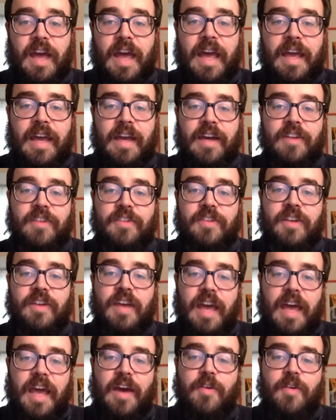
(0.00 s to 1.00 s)
And
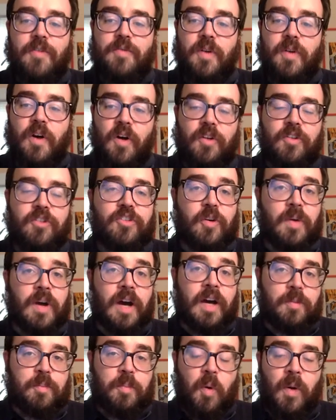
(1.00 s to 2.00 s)
F also
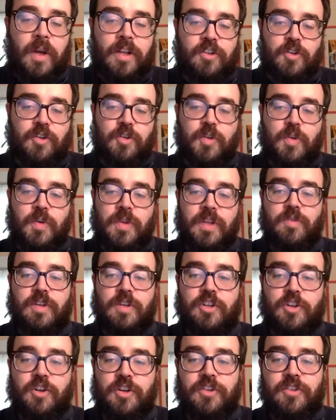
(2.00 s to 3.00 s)
got a pointer to the
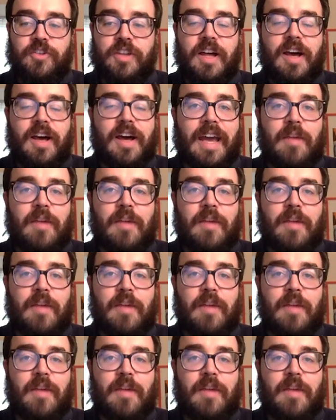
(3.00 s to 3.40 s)
return slot.